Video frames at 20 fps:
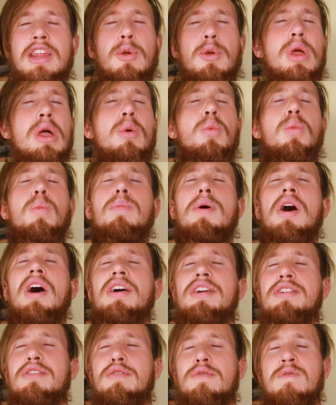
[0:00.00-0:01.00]
We are
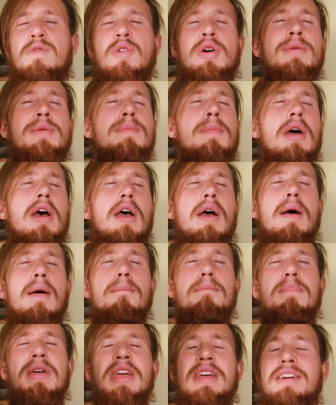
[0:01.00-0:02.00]
part of one
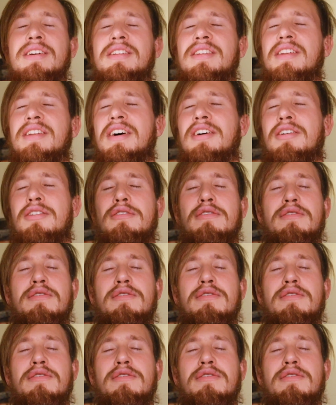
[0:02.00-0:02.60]
big self,